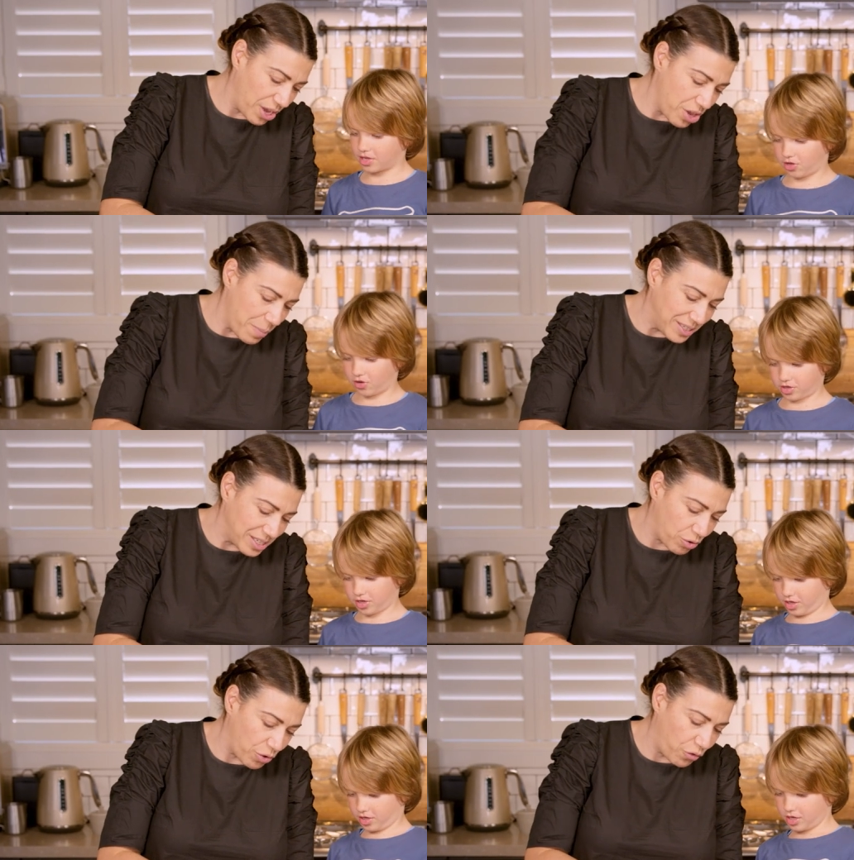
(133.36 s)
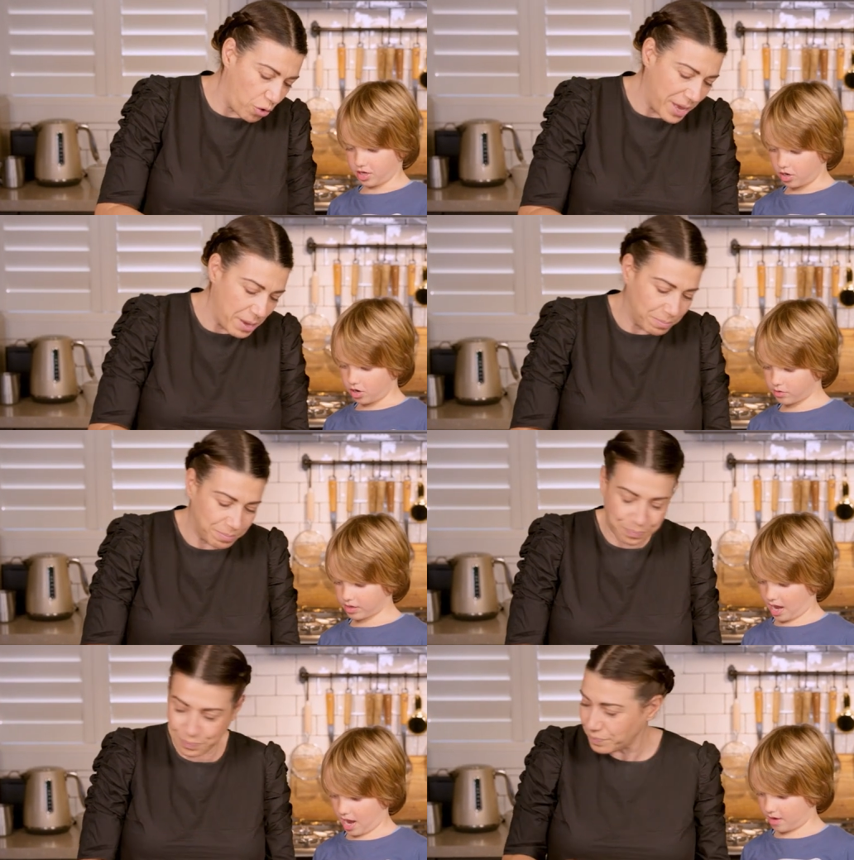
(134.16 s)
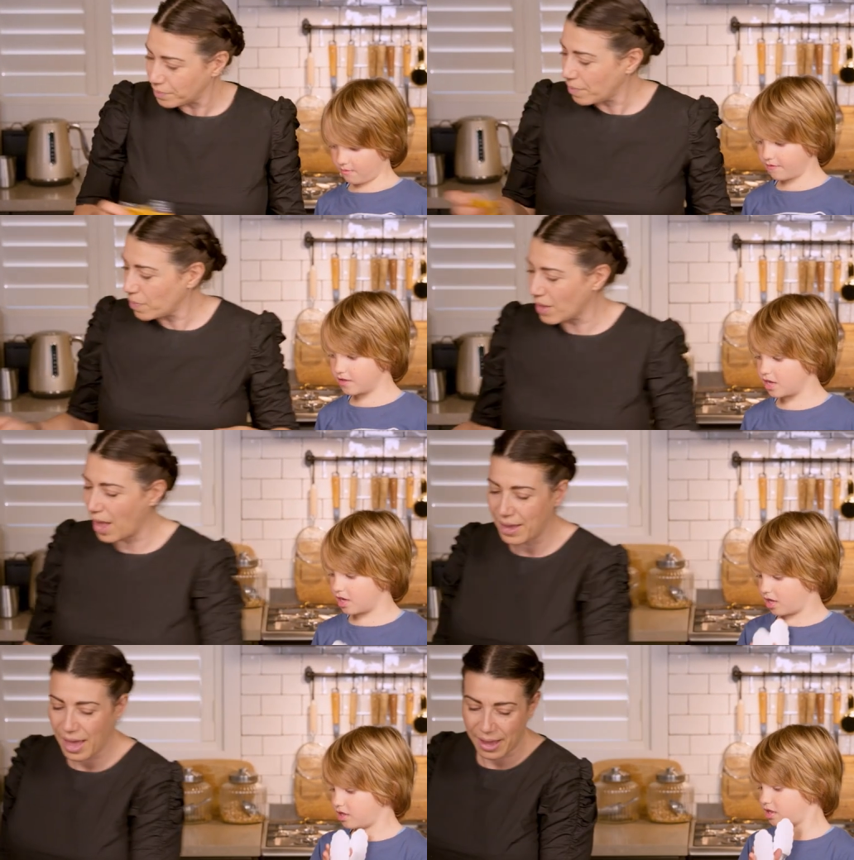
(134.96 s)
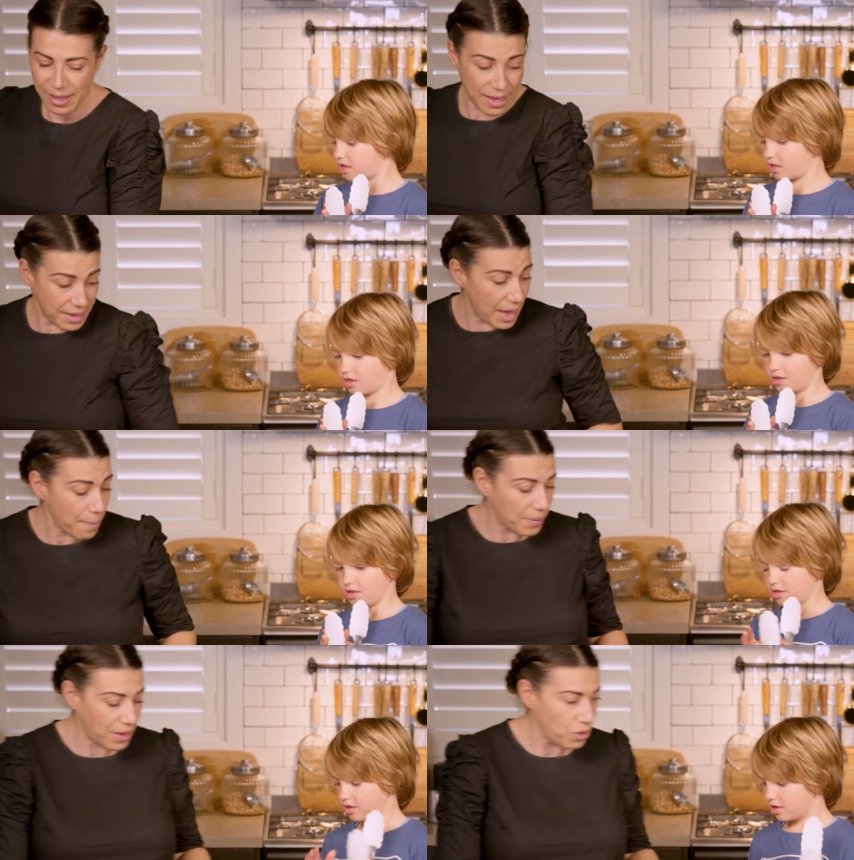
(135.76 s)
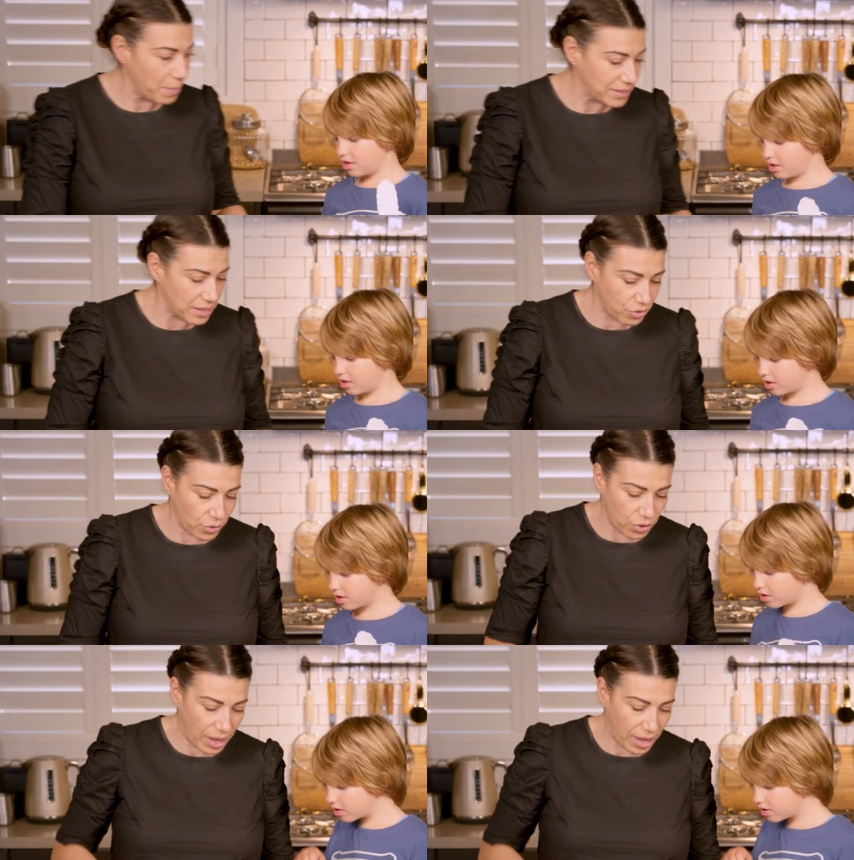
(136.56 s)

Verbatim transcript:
Speaker 1: Can you mix it through for me? Okay, with it. Okay, yep, can you mix it through?